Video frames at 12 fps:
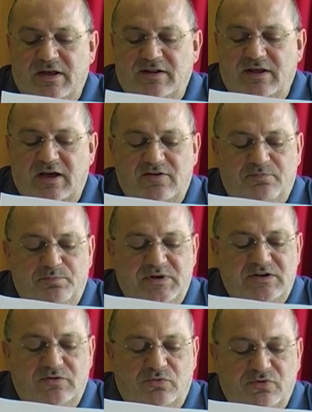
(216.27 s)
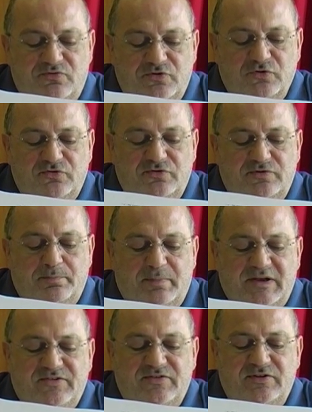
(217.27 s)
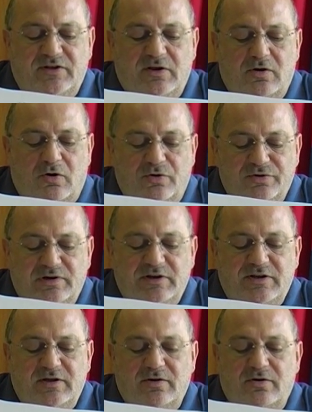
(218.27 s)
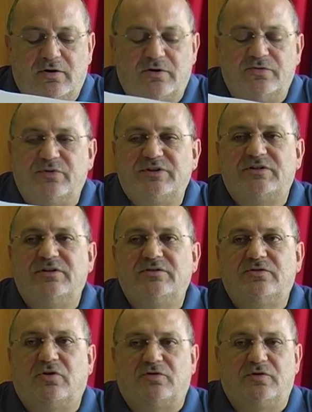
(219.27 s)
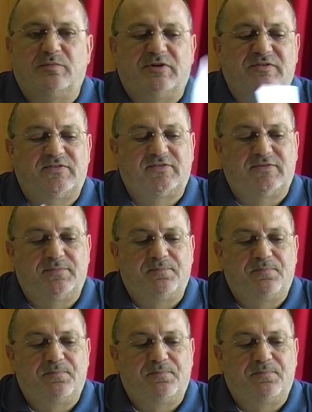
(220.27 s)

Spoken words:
They have been refused based only on written documents.